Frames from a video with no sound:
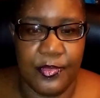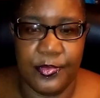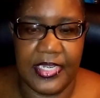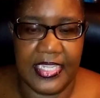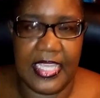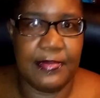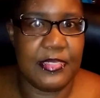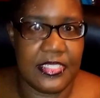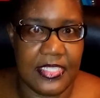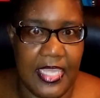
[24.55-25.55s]
when I came
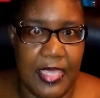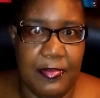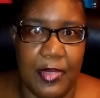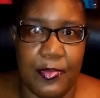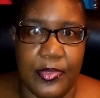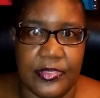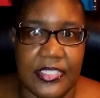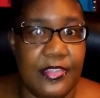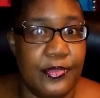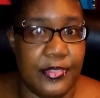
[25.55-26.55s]
into the K-pop world,
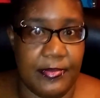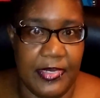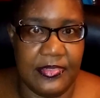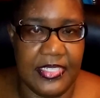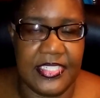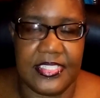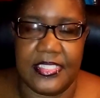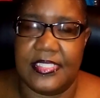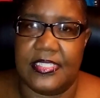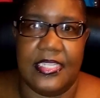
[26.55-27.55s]
I heard about
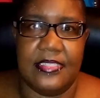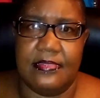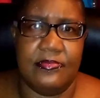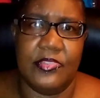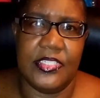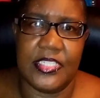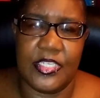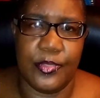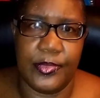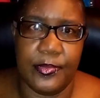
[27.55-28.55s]
netizens and I really
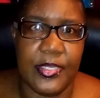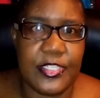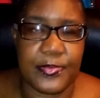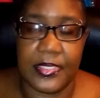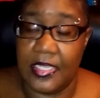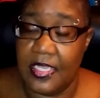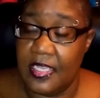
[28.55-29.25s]
didn't know what it was, but